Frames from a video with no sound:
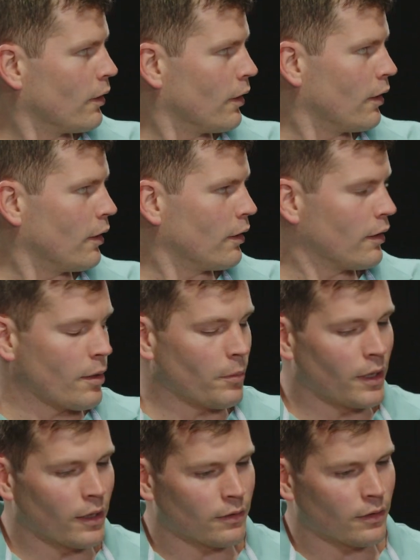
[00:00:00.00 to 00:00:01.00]

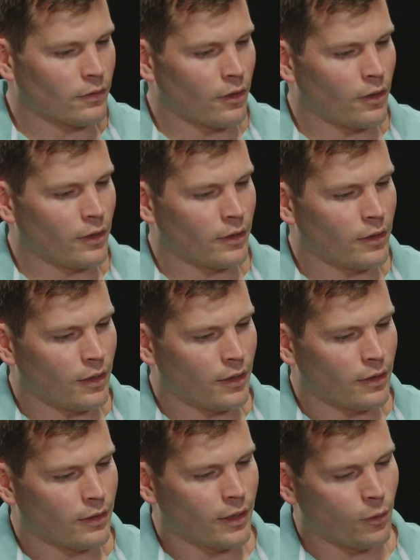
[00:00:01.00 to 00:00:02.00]
That's a solid.
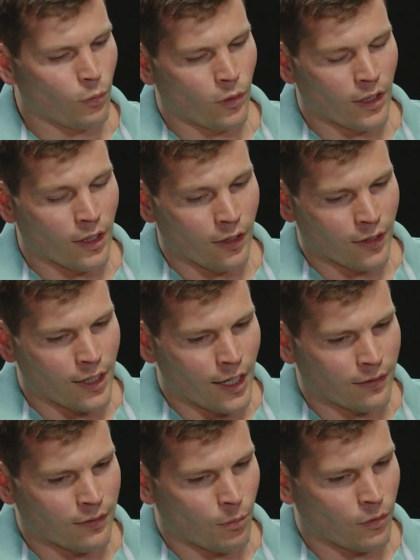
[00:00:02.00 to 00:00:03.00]
And on the
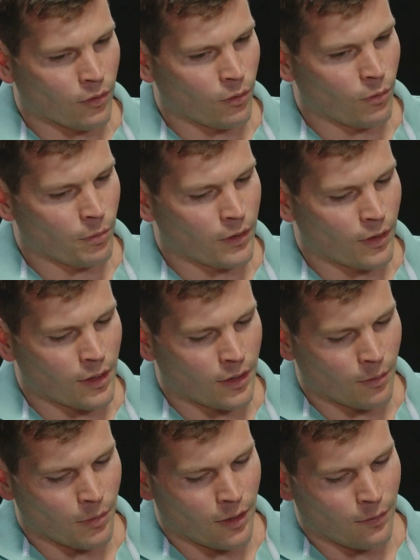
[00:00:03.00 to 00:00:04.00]
next episode, we'll be
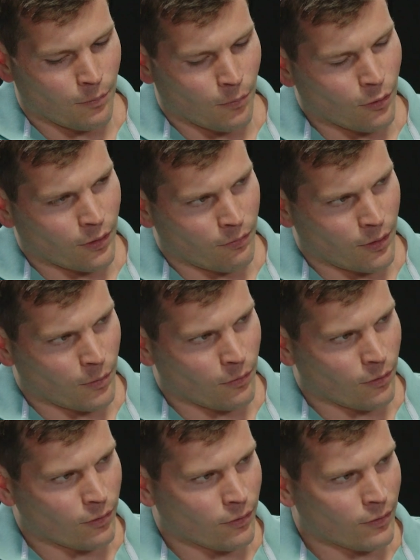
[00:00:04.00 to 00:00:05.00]
talking about
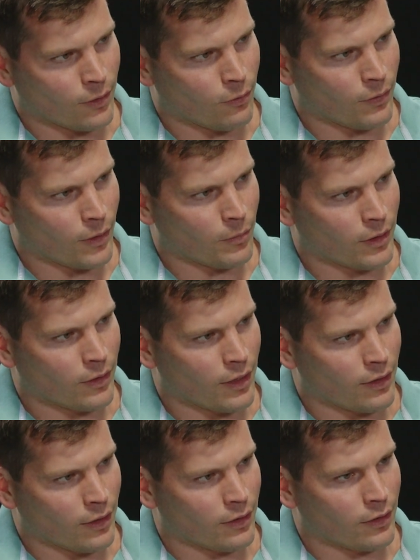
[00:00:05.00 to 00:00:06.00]
multifamily versus single family.
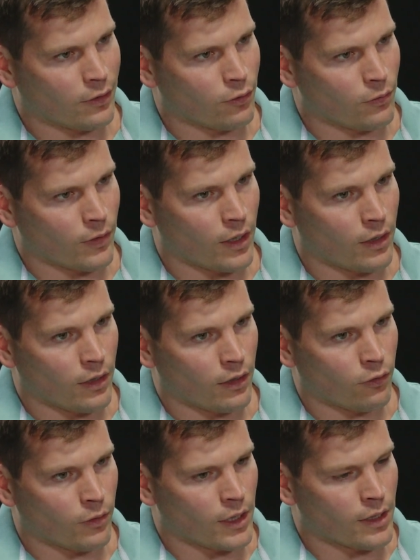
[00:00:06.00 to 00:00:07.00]
I think you've had
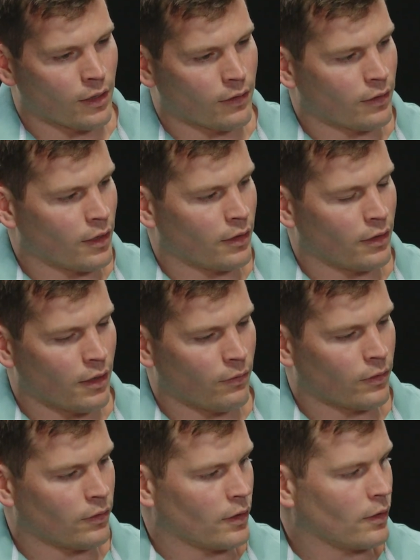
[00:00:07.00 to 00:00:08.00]
a unique insight, and
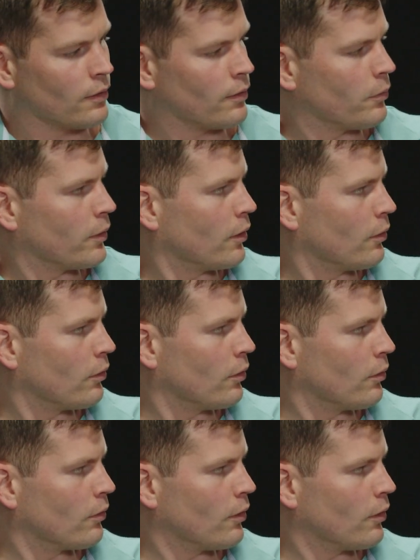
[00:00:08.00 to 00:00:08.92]
obviously we do too.